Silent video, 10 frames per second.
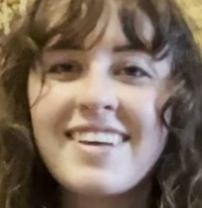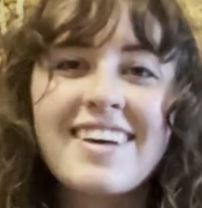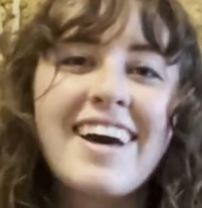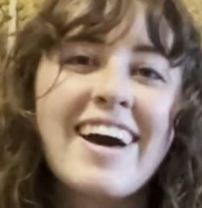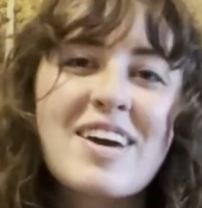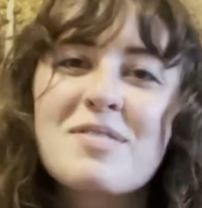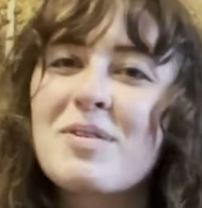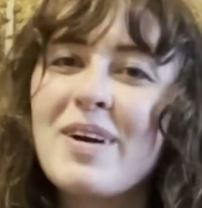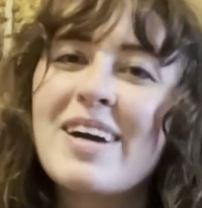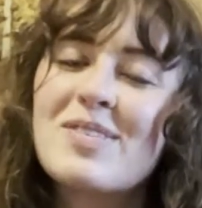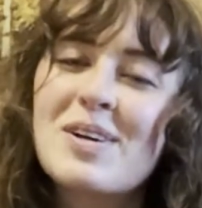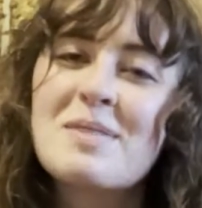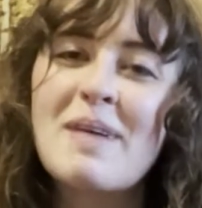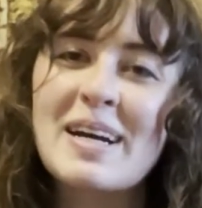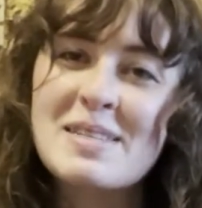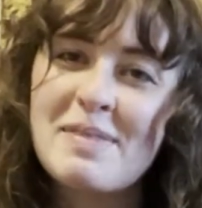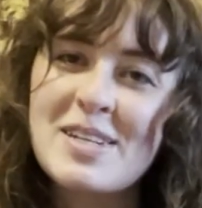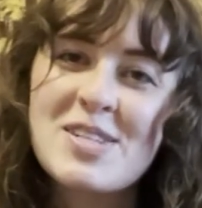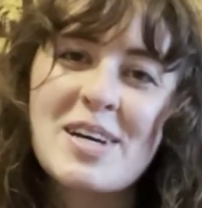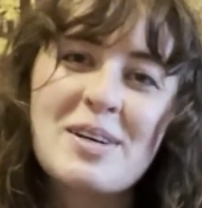Hi everyone, welcome back to my
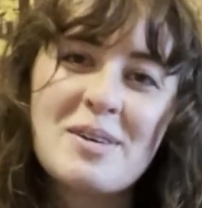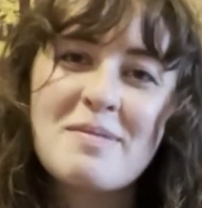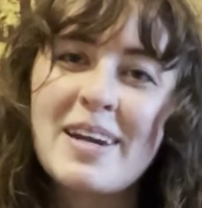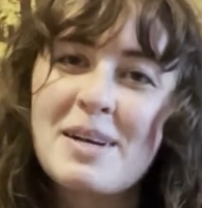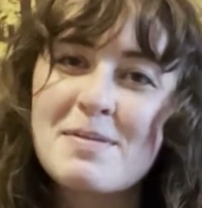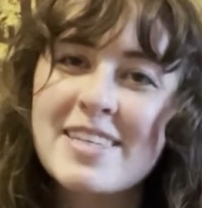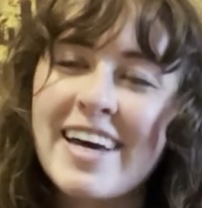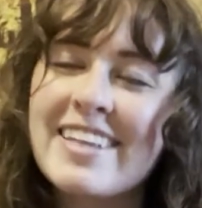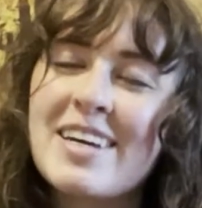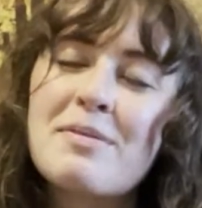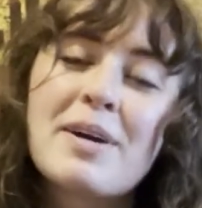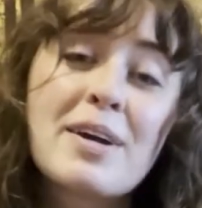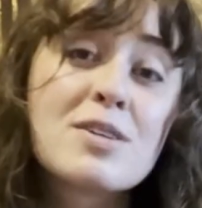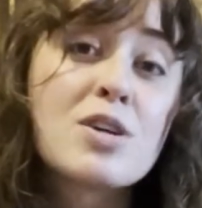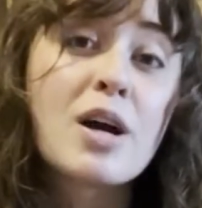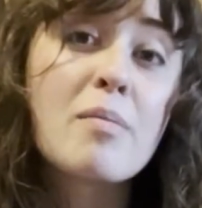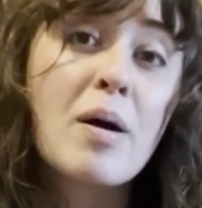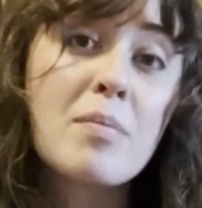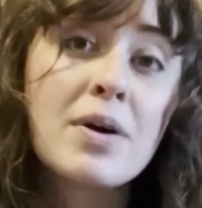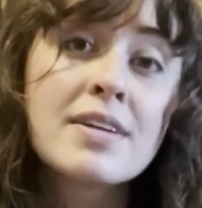channel. My name's Kelly. We're here to talk
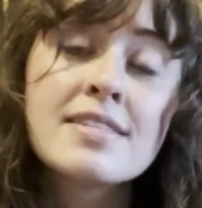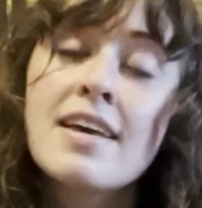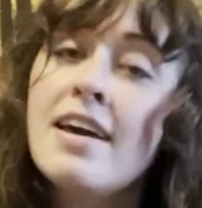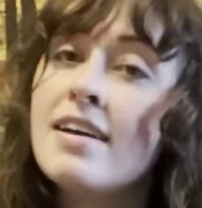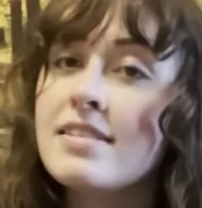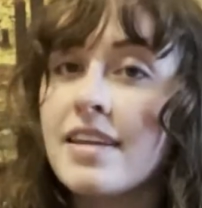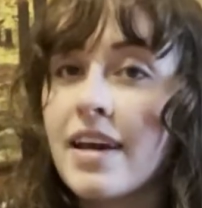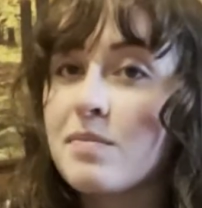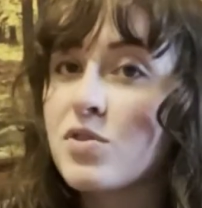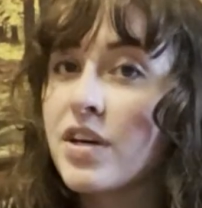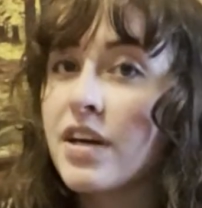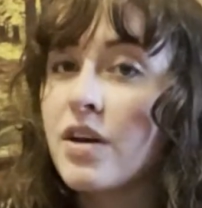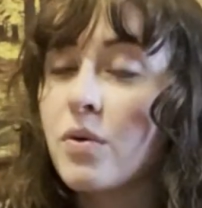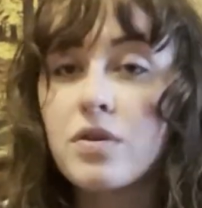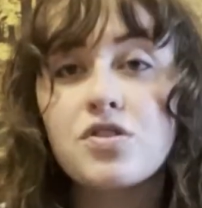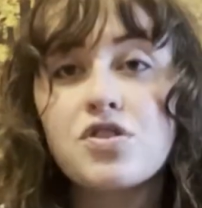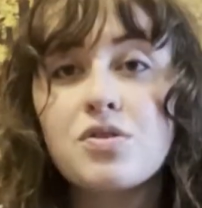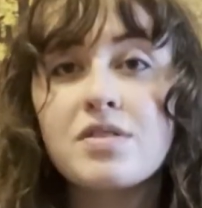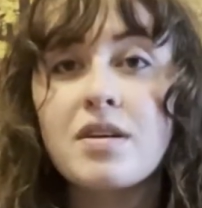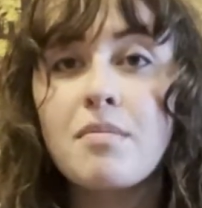about books. Today I'm drinking orange
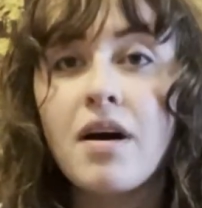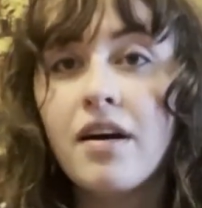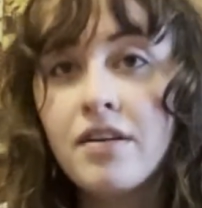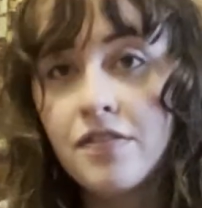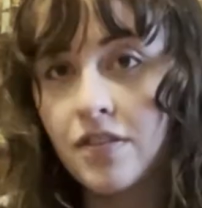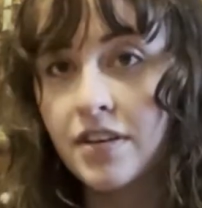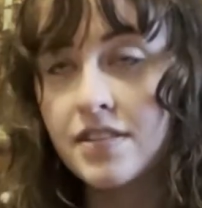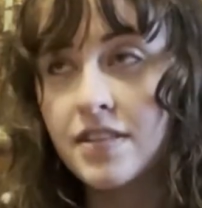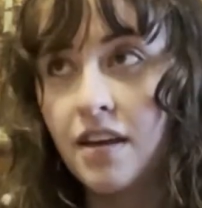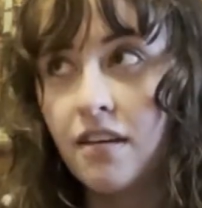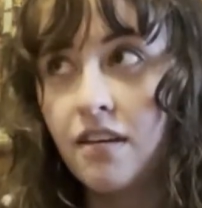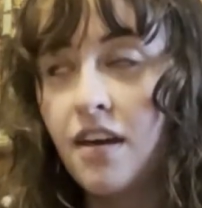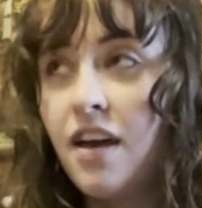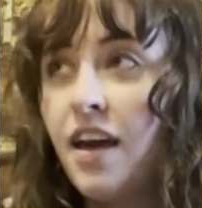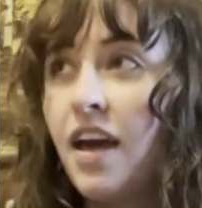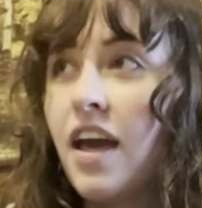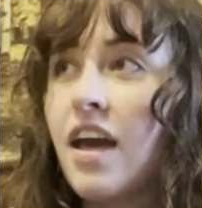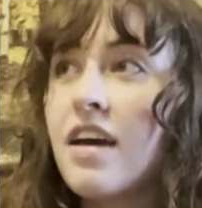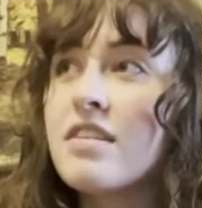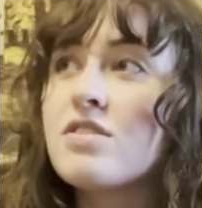juice in a mug for the aesthetic,
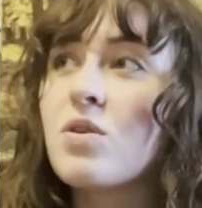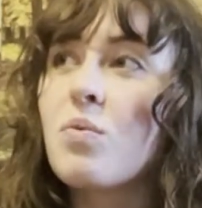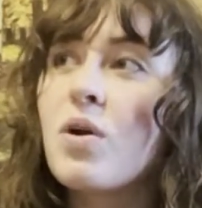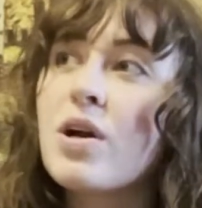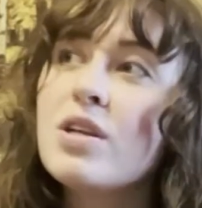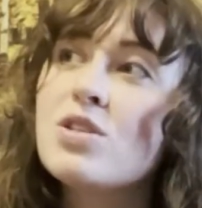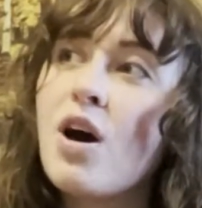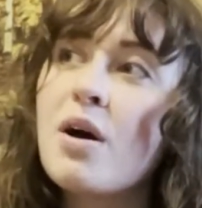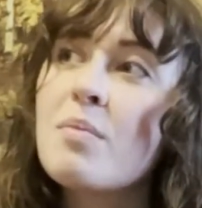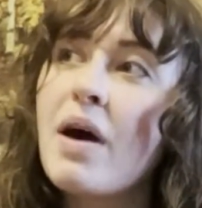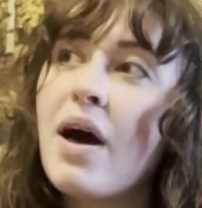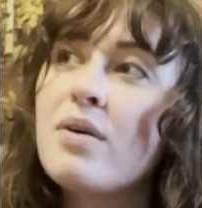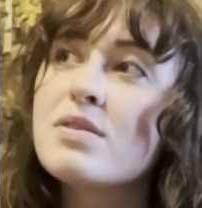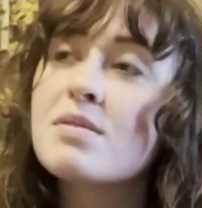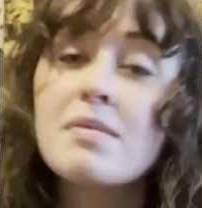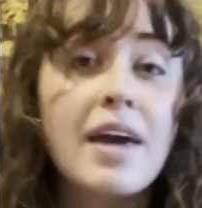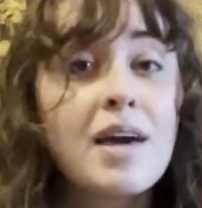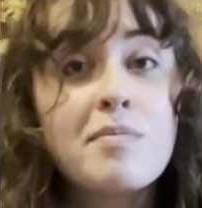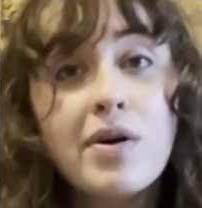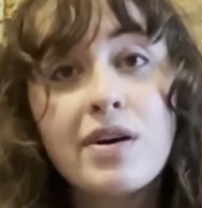and we're going to talk about some
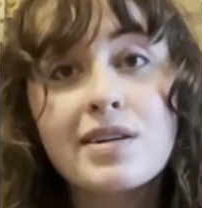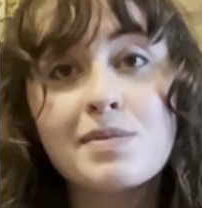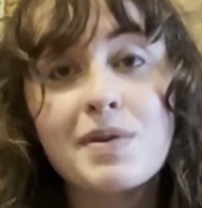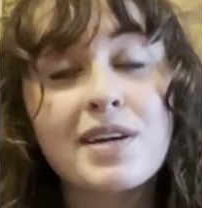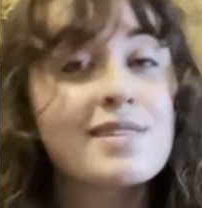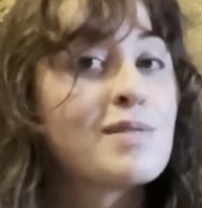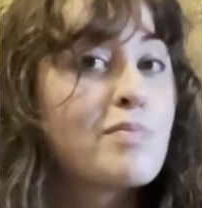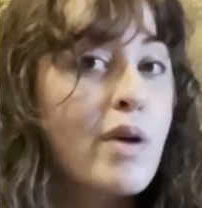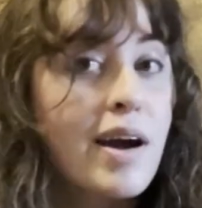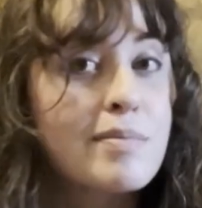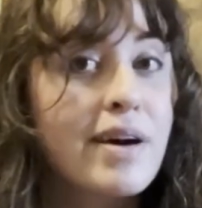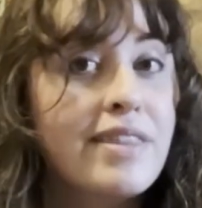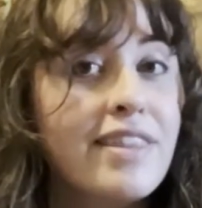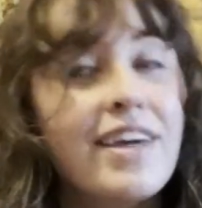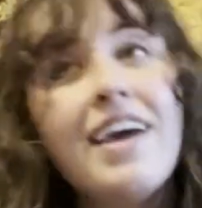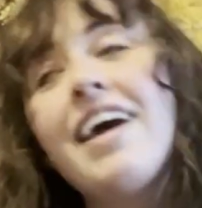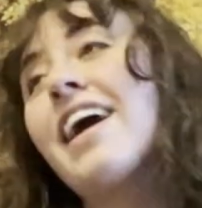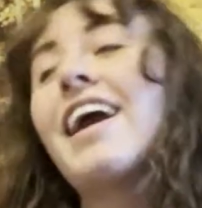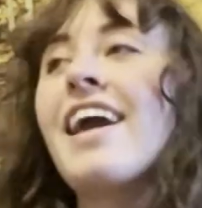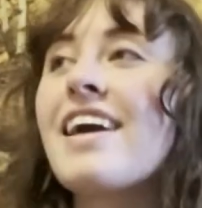gay books because it's Pride Month,
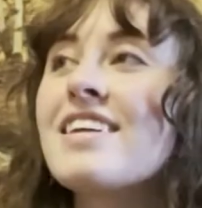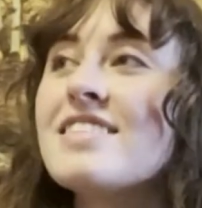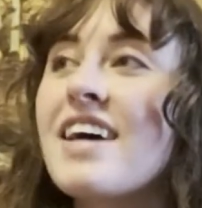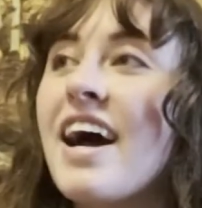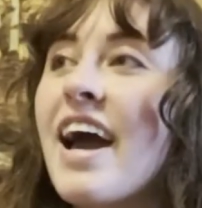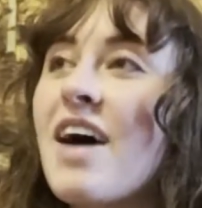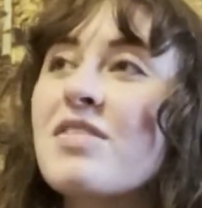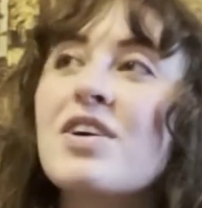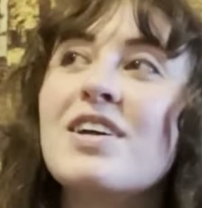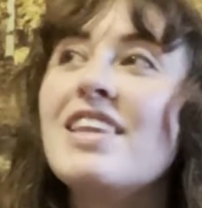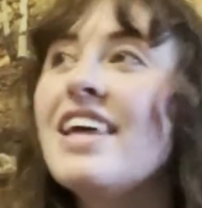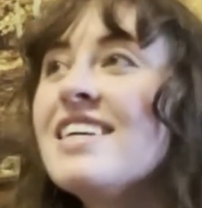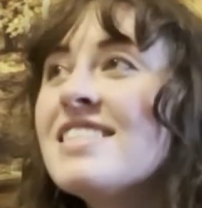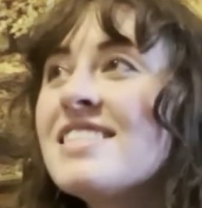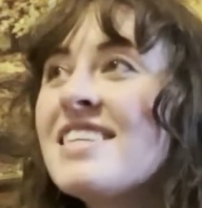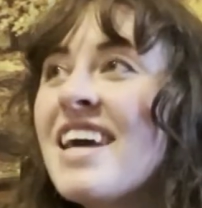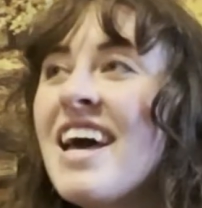and I have a good list.